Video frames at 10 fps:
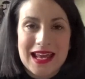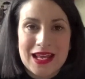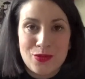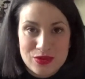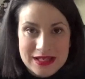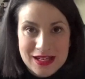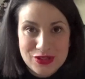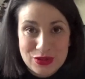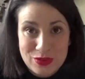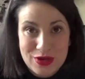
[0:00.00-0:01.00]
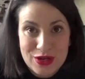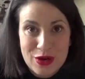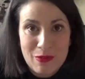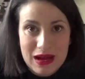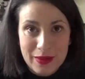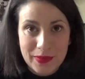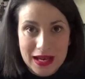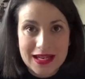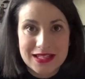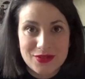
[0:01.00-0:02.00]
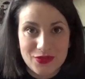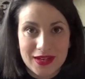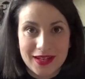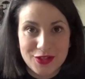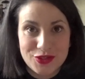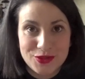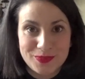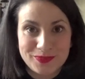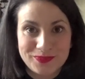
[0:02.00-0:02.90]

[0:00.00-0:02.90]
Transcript: he was nice to work on, but I'm glad he's finished.